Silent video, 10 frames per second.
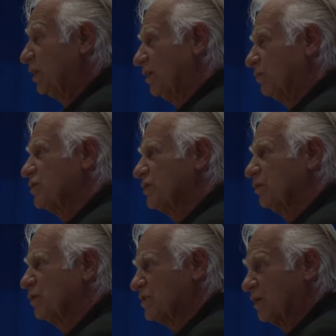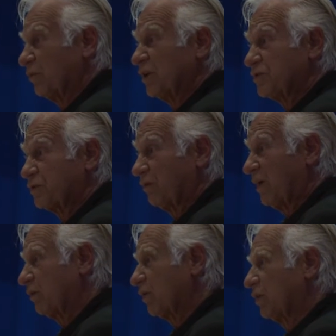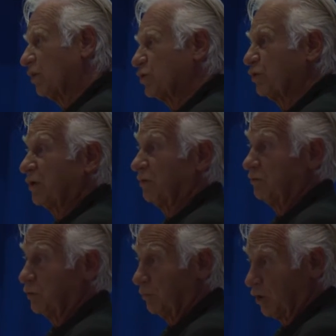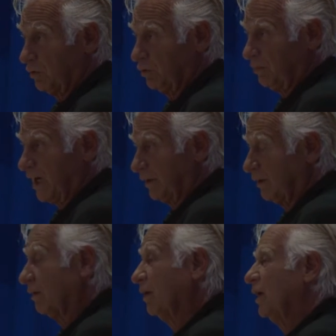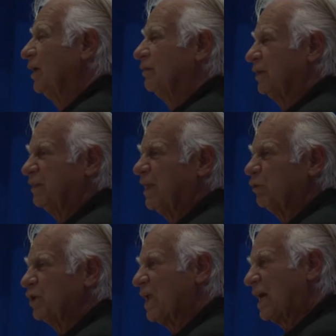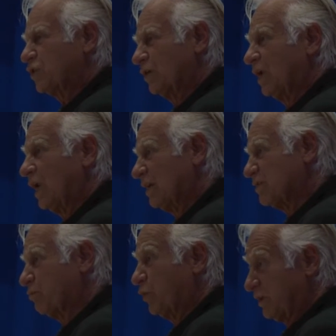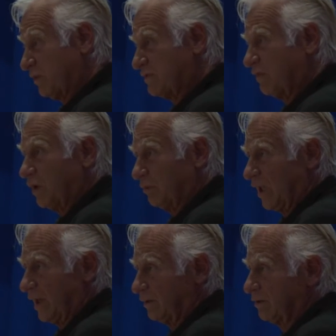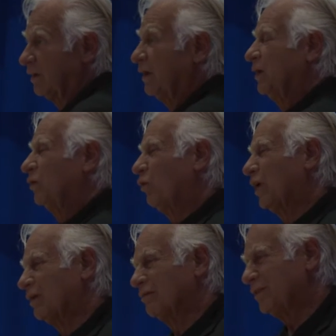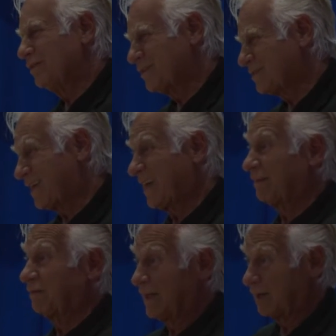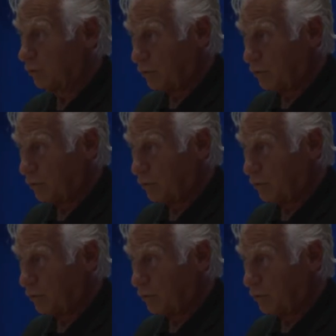Williams, who was their Minister of Agriculture and a former coal miner, that they would nationalize Britain's farmland. Well, you just can't get